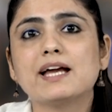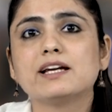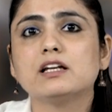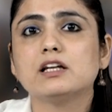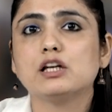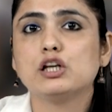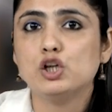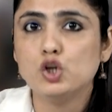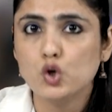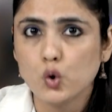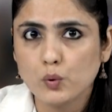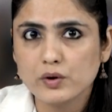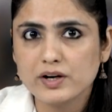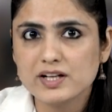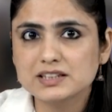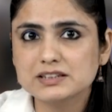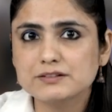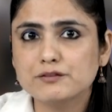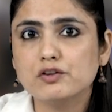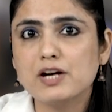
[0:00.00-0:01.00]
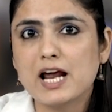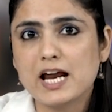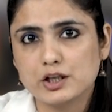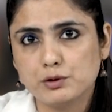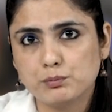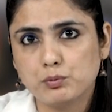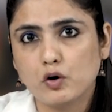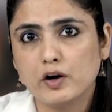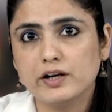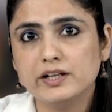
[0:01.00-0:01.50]
at low risk for
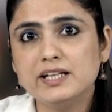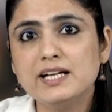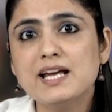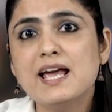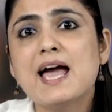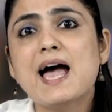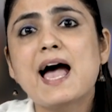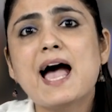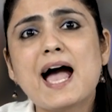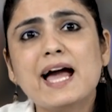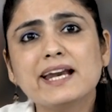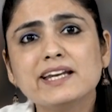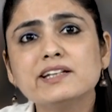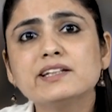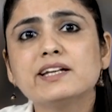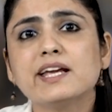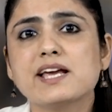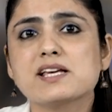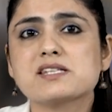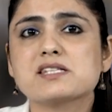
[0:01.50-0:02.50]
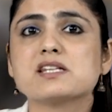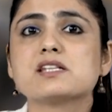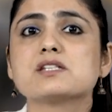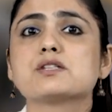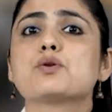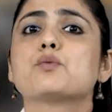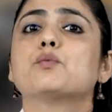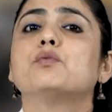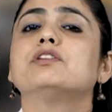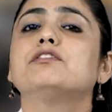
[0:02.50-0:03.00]
aneuploidy and in
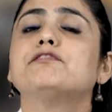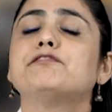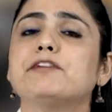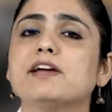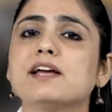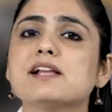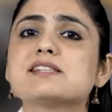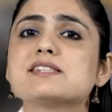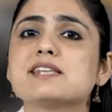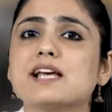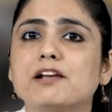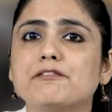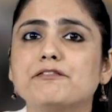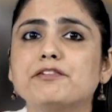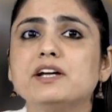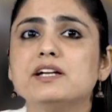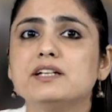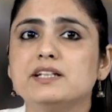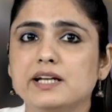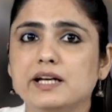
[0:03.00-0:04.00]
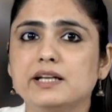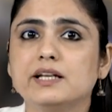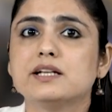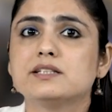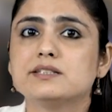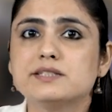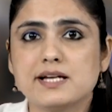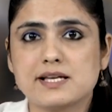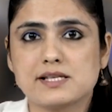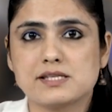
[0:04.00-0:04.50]
cases with failed cell-free
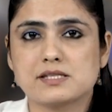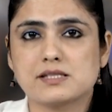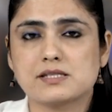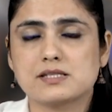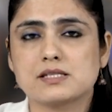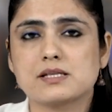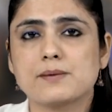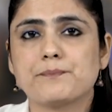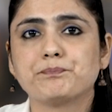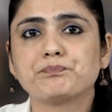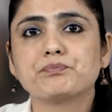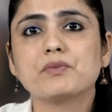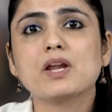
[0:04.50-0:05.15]
DNA tests.